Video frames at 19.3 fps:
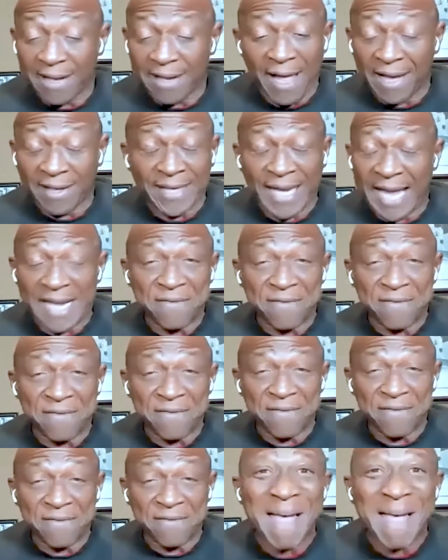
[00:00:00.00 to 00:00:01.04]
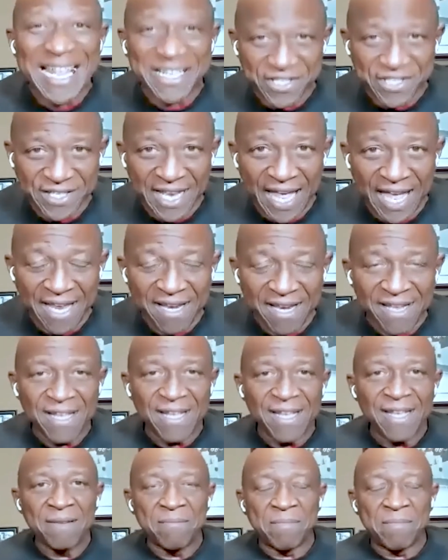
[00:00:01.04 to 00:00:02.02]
can't even imagine that. And